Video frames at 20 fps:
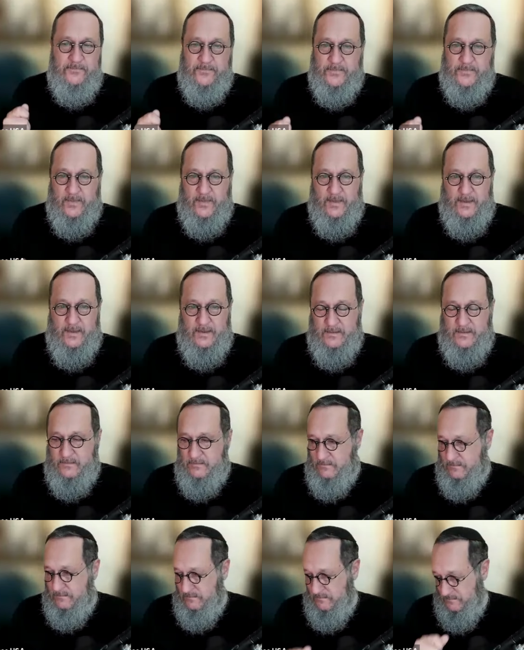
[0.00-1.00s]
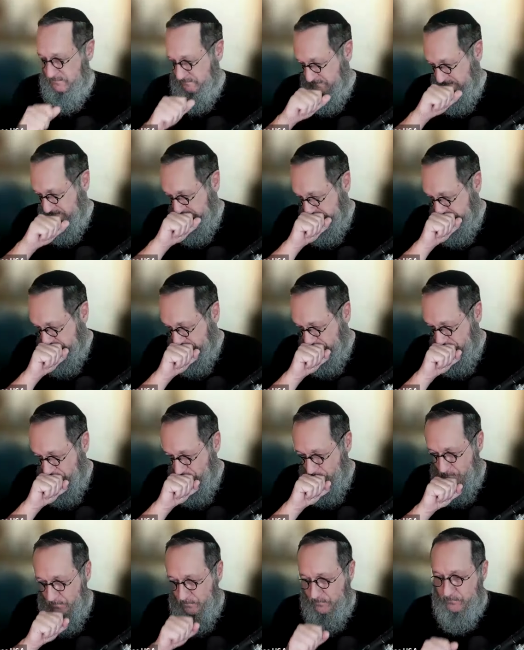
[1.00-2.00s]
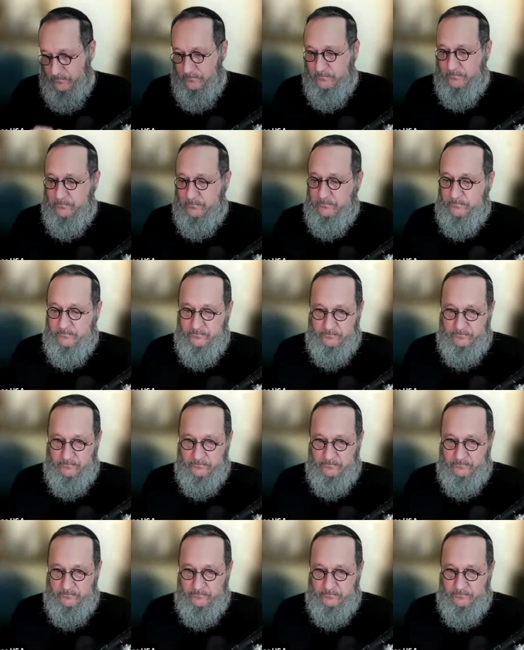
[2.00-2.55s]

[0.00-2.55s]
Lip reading: (silence)